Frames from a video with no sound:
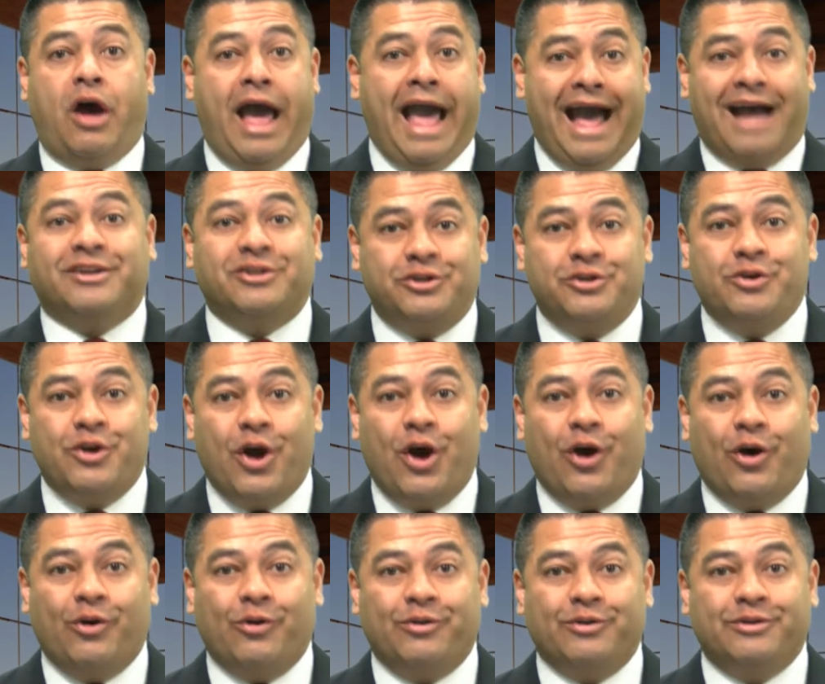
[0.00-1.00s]
As you
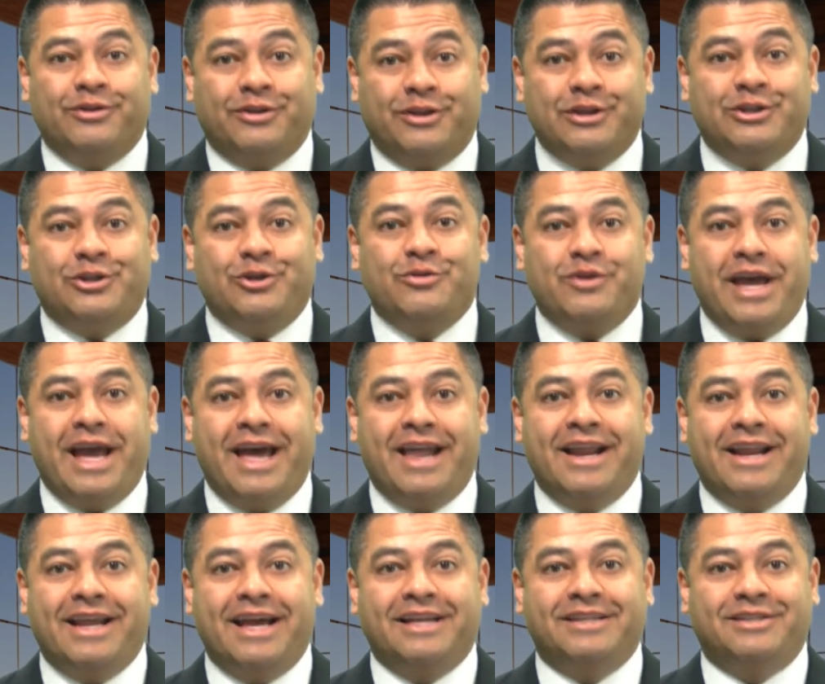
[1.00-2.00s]
know, the two
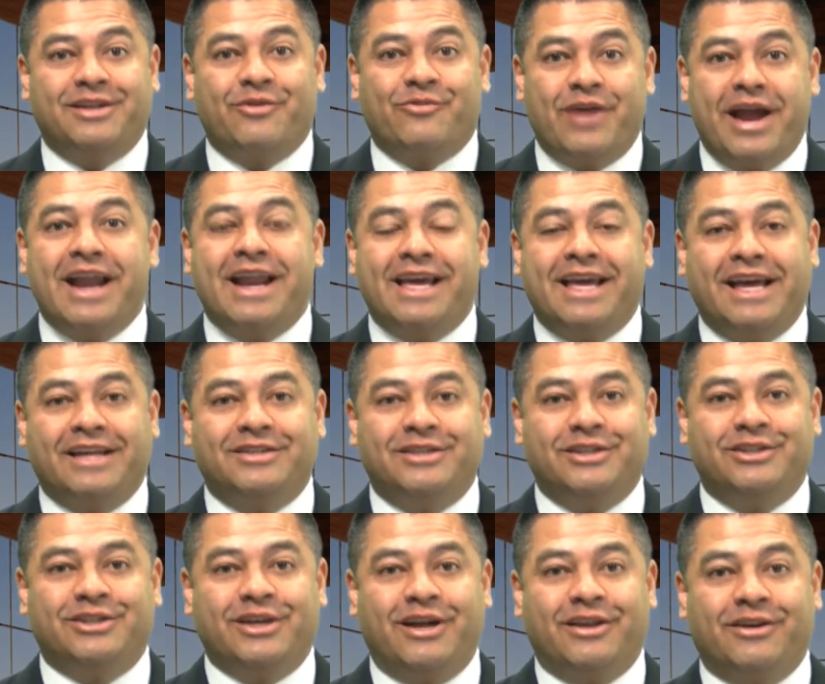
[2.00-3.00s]
candidates that ran against
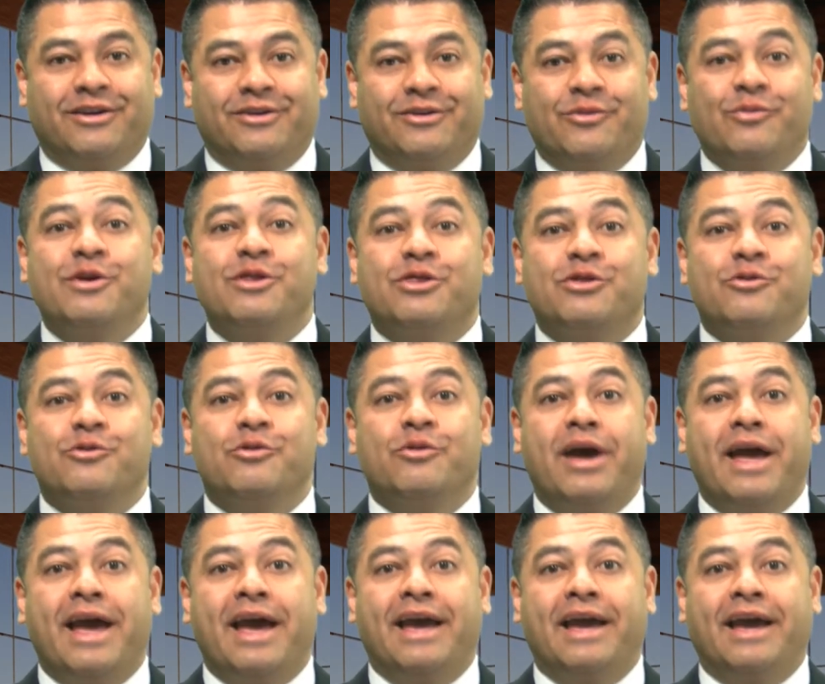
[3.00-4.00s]
each other went through
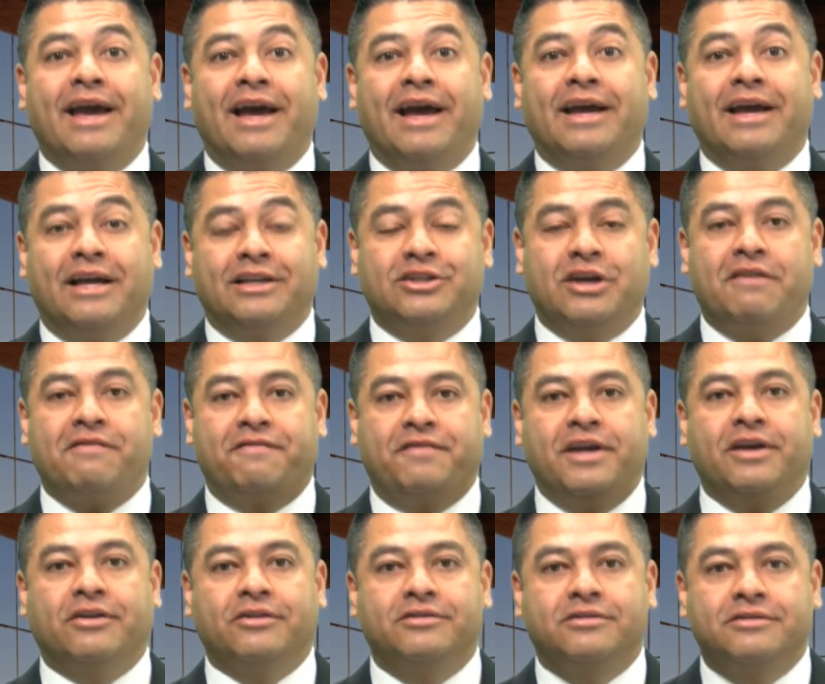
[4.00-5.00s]
a tough
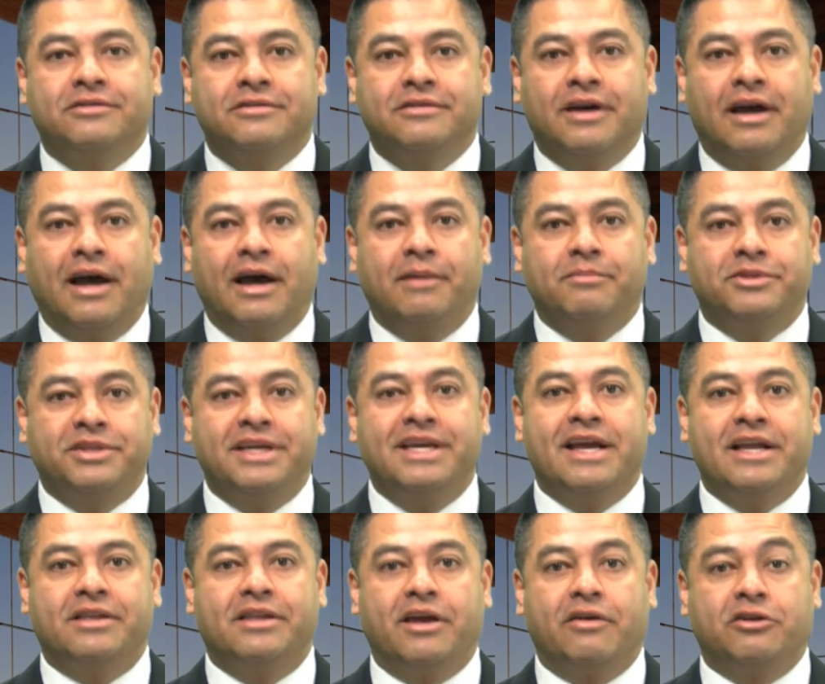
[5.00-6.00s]
field to
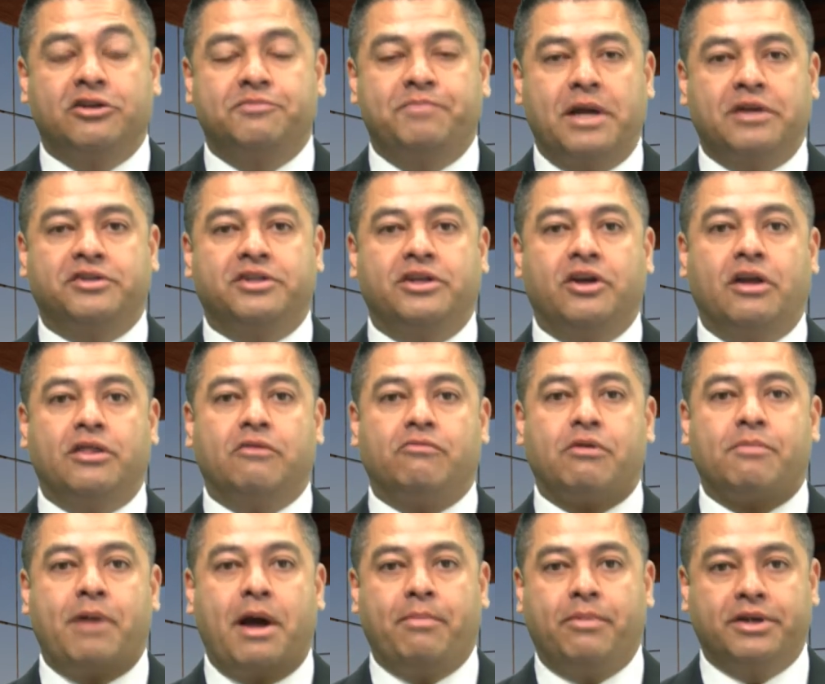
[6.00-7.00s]
get there, especially on the
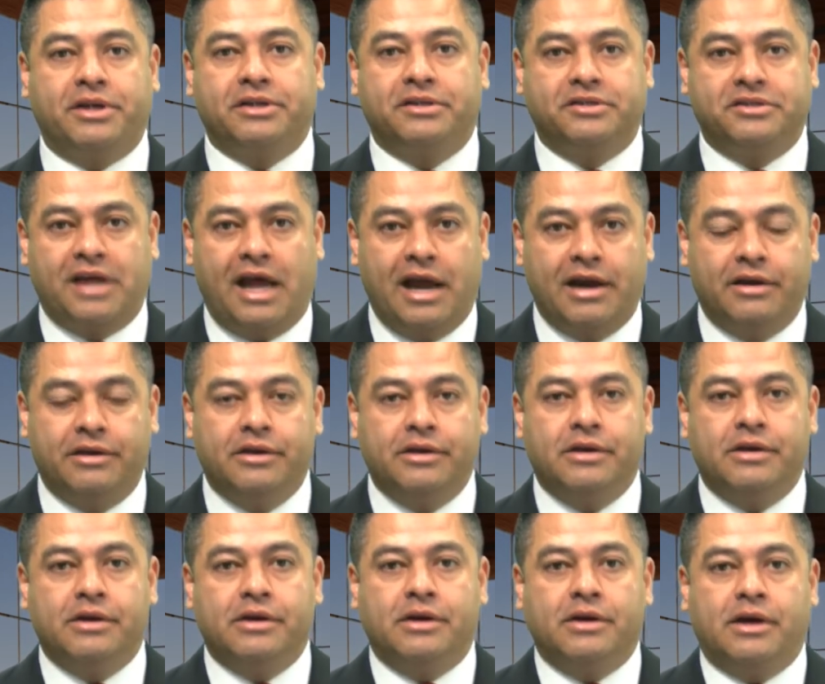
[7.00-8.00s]
Republican side.
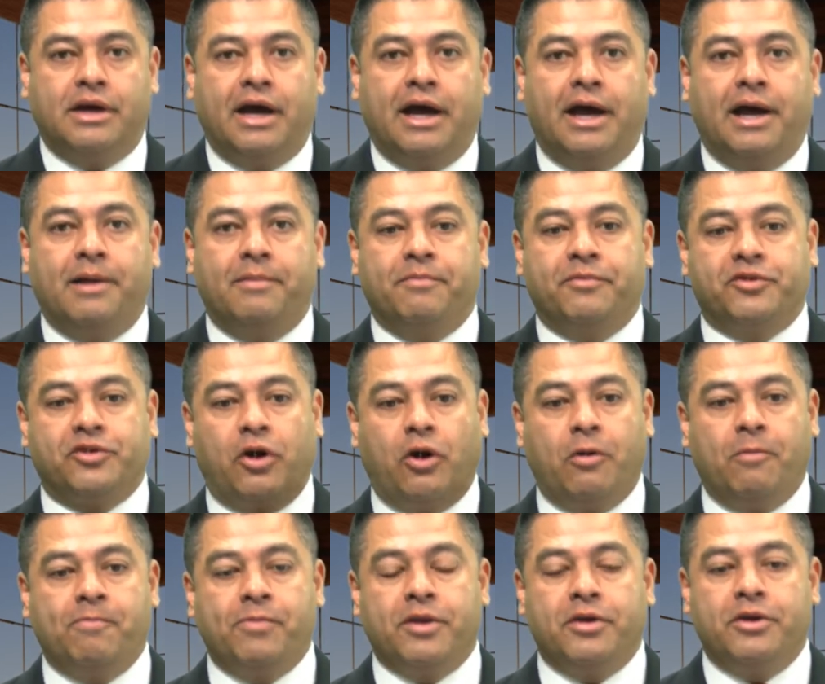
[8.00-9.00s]

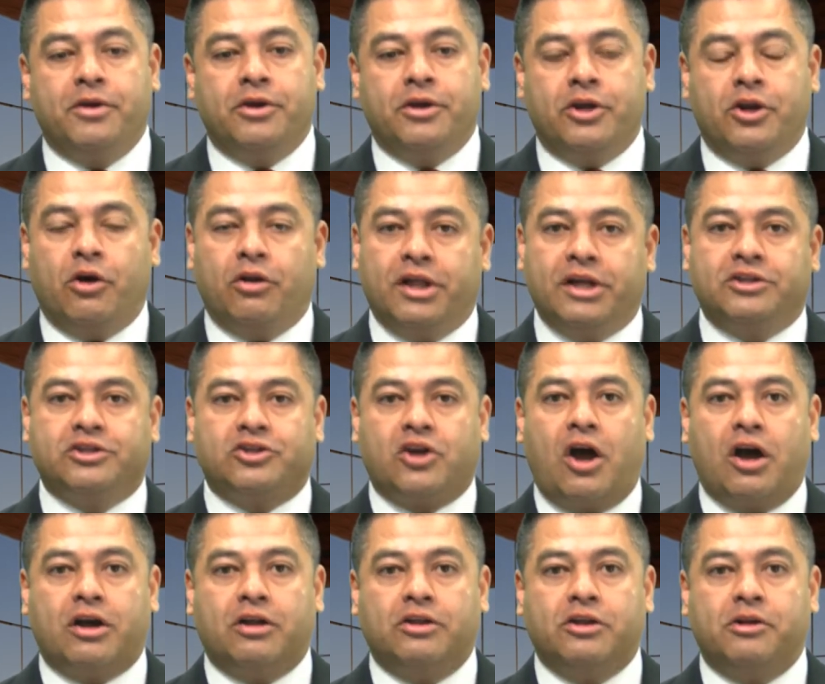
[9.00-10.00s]
So, let's
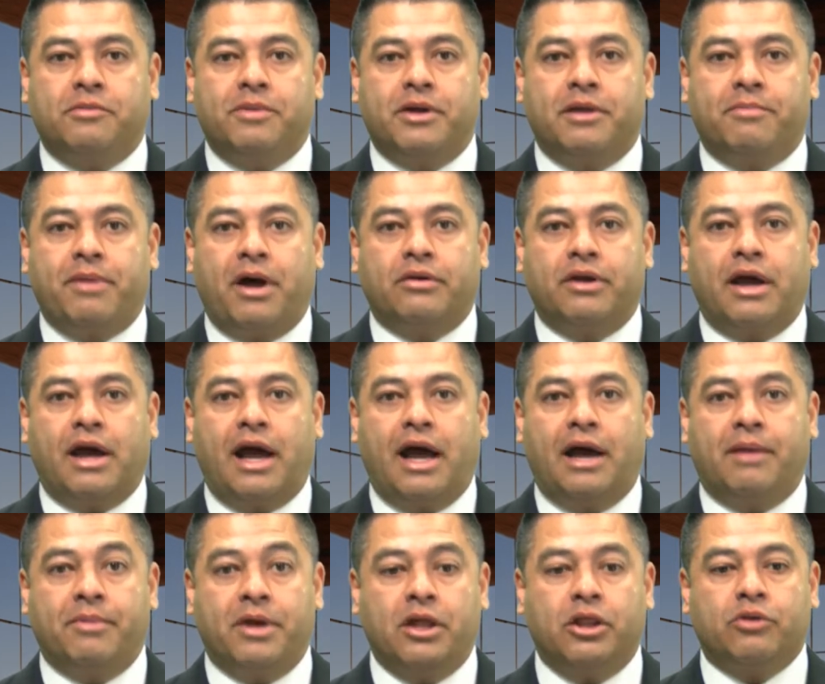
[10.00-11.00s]
talk a little bit
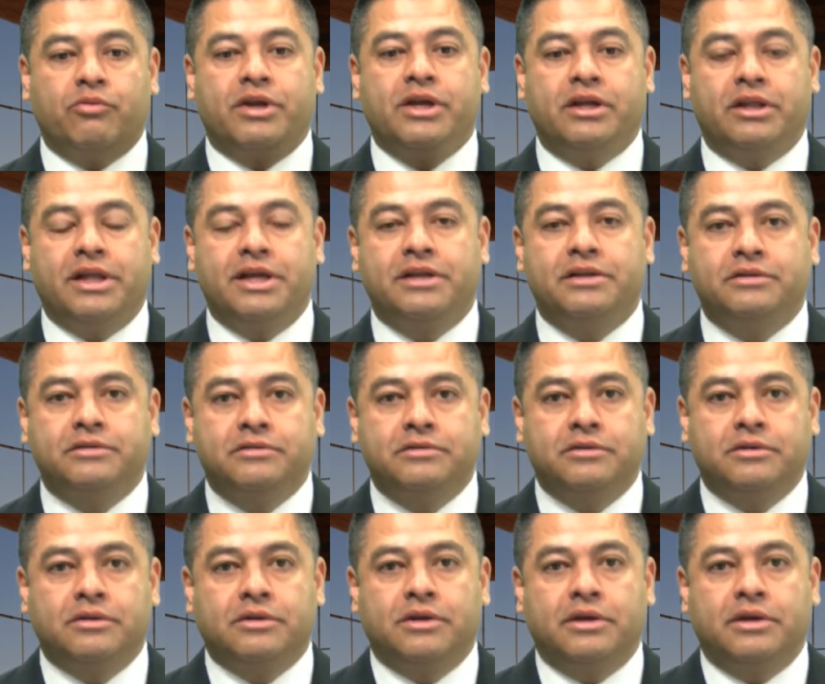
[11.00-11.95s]
about Hillary Clinton.